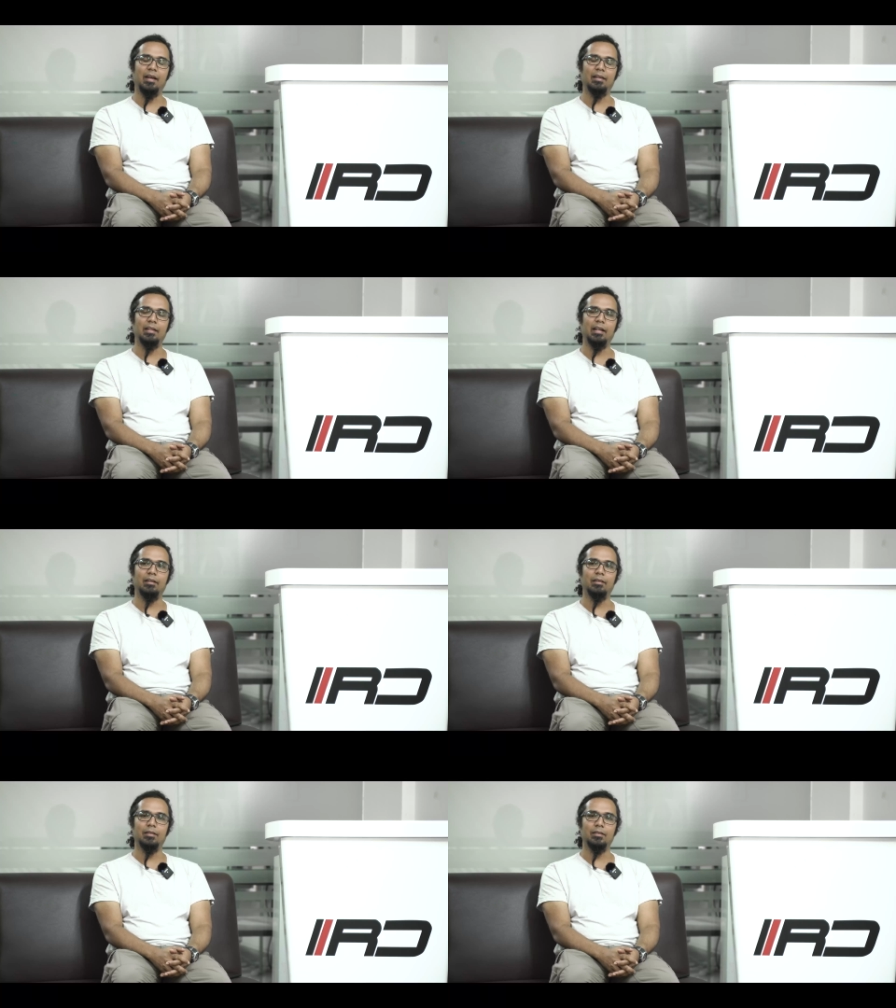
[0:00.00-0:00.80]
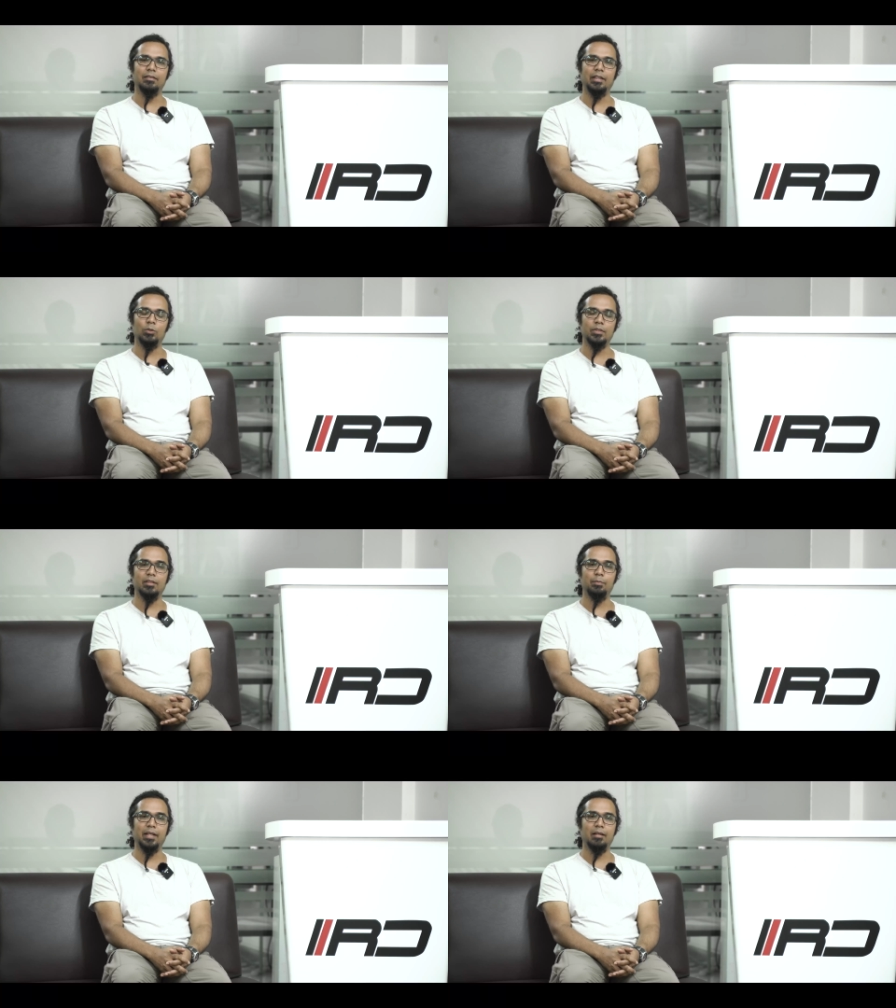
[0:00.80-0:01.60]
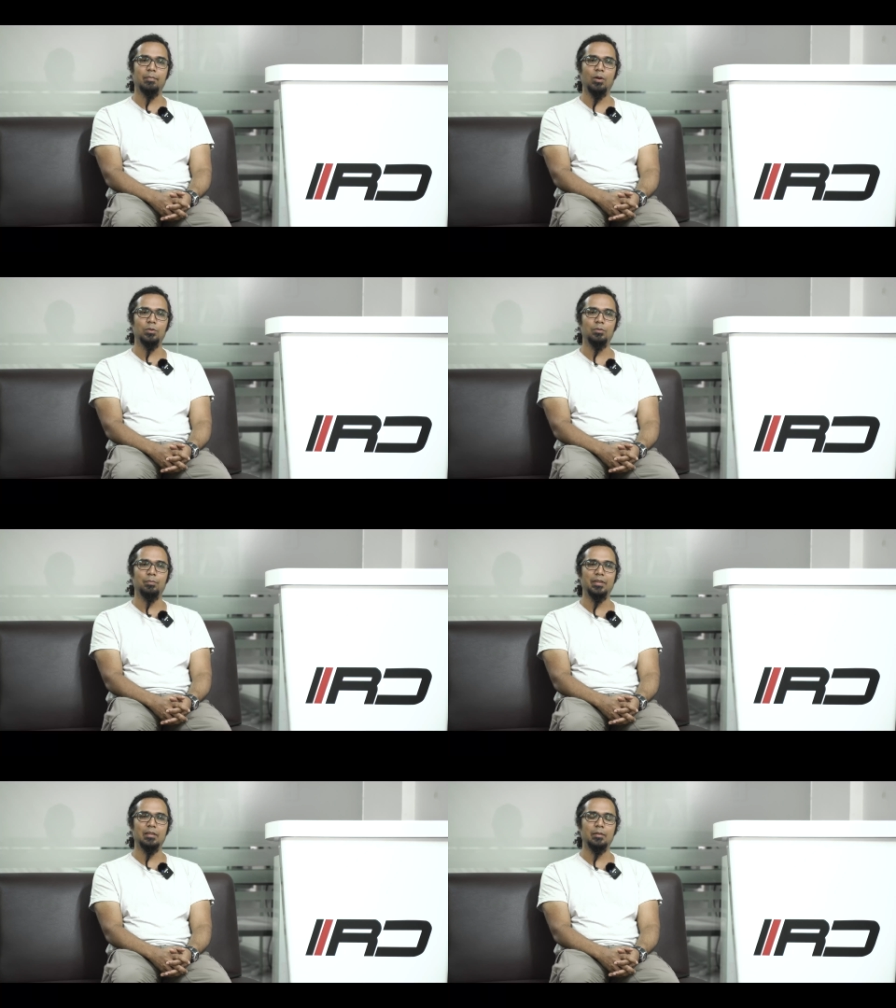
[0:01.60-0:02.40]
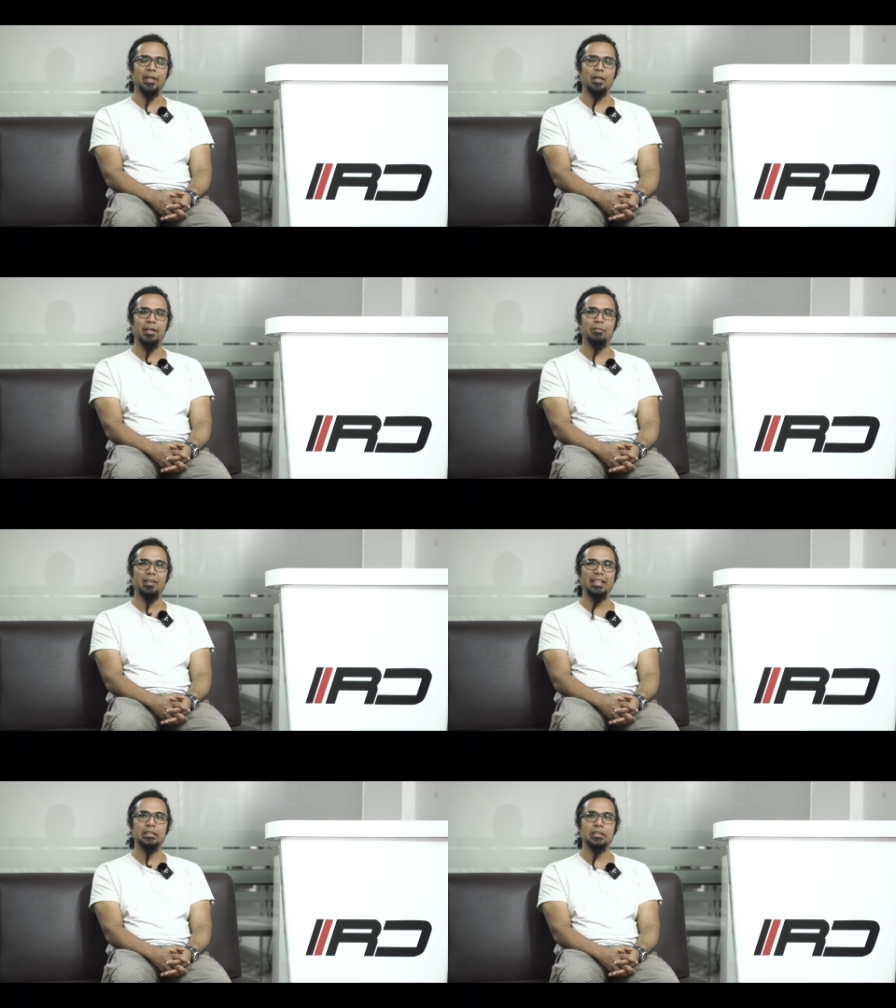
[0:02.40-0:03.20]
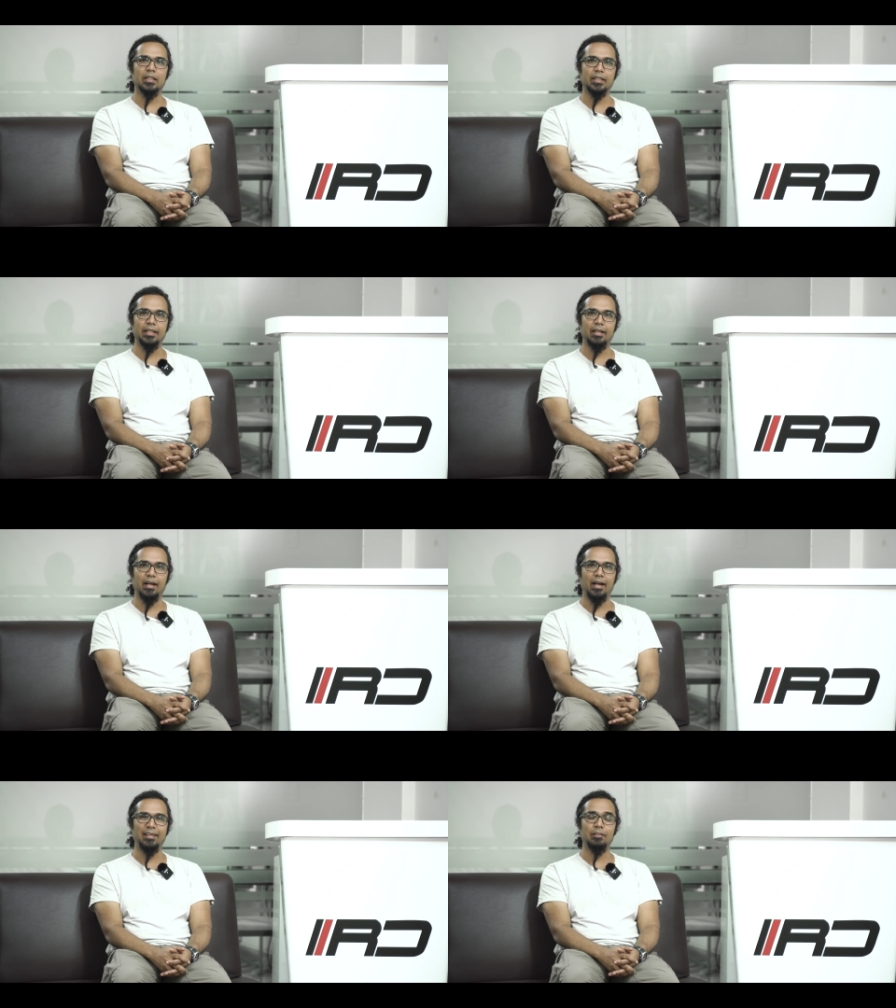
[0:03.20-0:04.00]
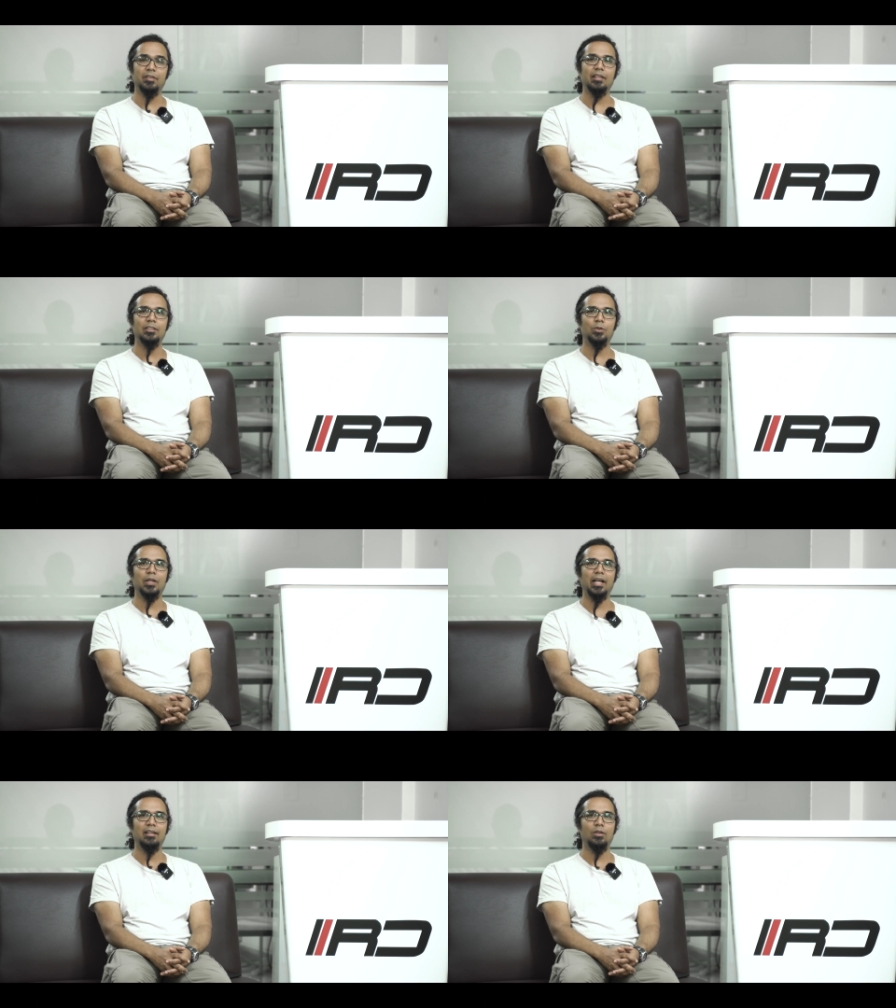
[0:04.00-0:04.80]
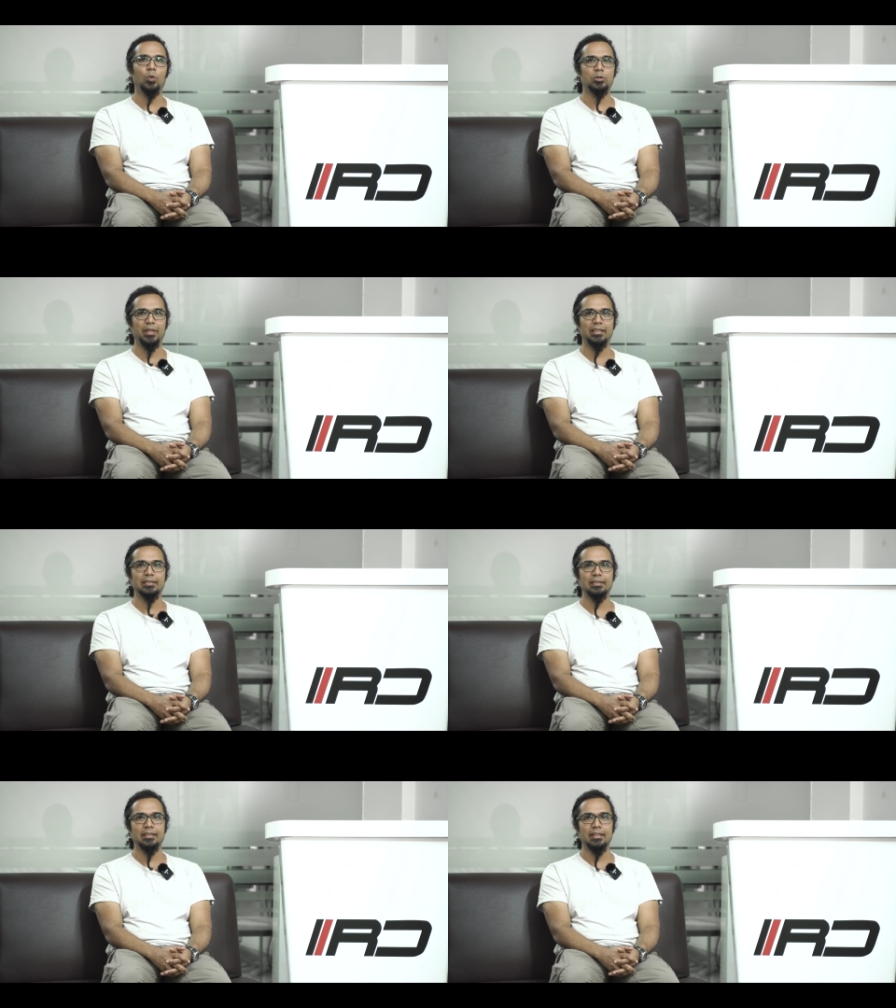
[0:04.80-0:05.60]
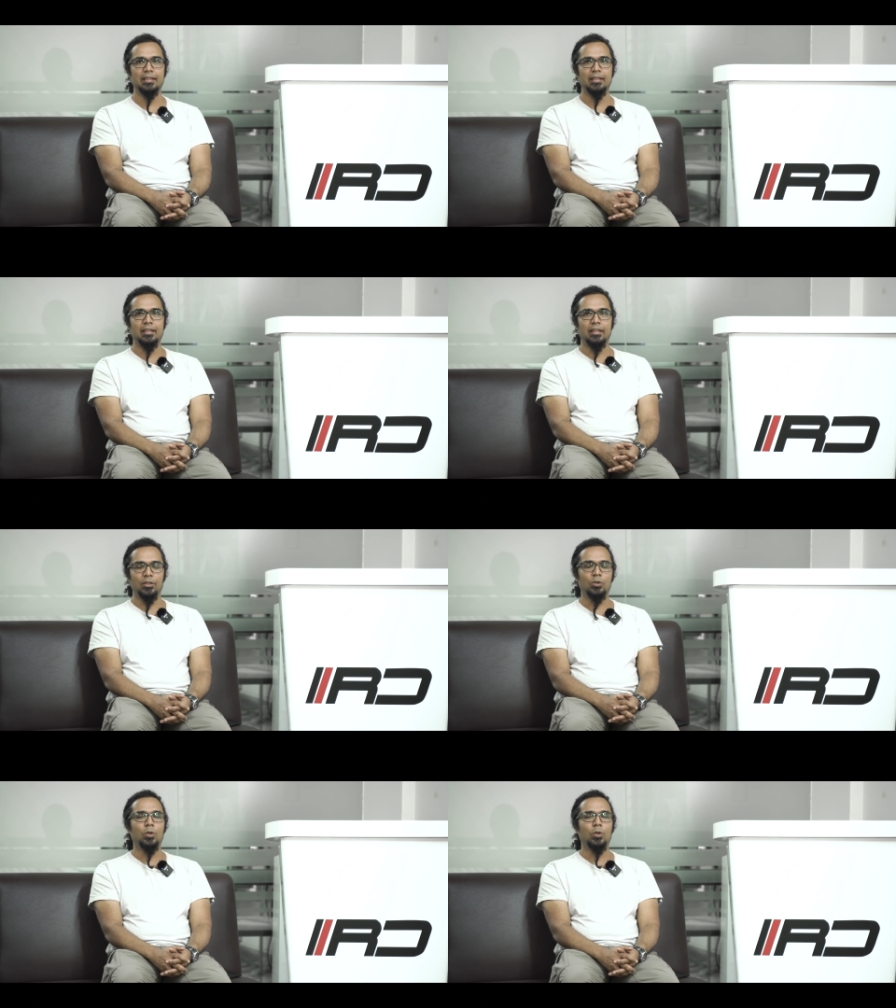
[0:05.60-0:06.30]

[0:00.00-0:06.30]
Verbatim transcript: And then they also complain about the bike being very jerky and difficult to ride in low speeds. You're